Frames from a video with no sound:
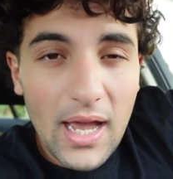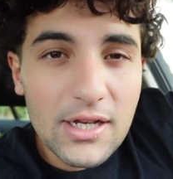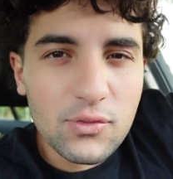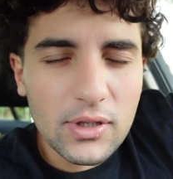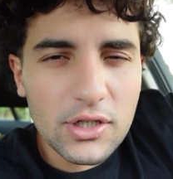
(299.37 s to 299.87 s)
I
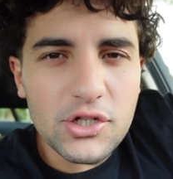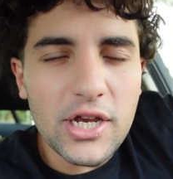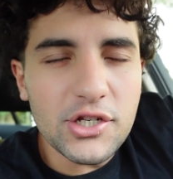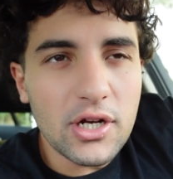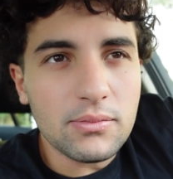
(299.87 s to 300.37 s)
just wanted to
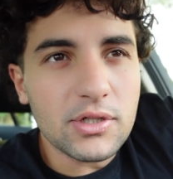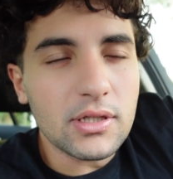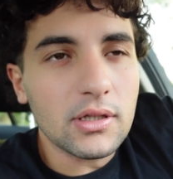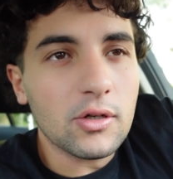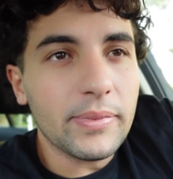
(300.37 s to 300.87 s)
change it up just
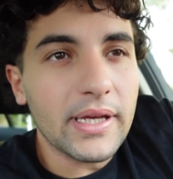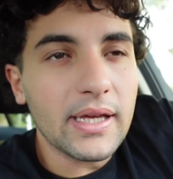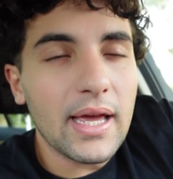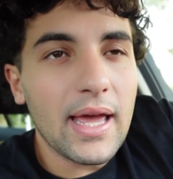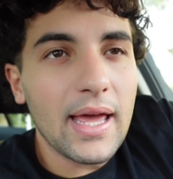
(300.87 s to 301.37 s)
a little bit,
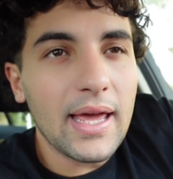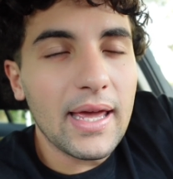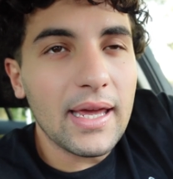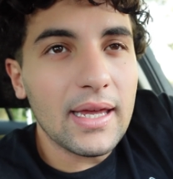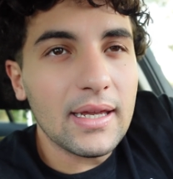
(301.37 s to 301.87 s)

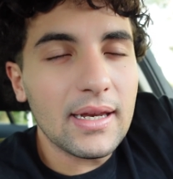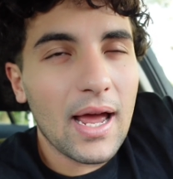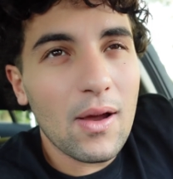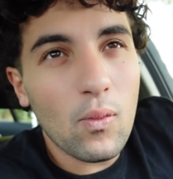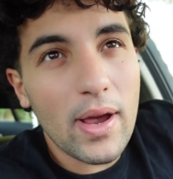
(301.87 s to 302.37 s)
and
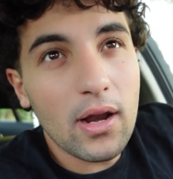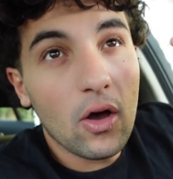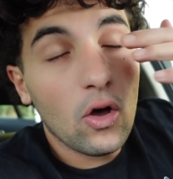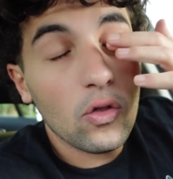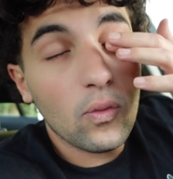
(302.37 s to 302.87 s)
I went
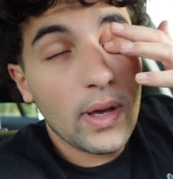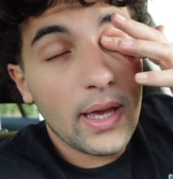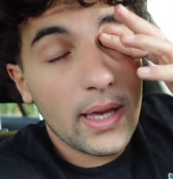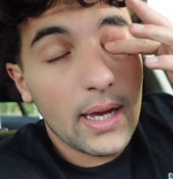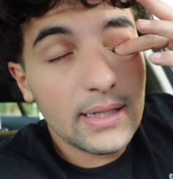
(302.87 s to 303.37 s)
all the
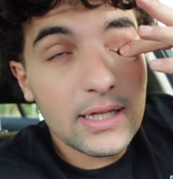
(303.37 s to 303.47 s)
way. I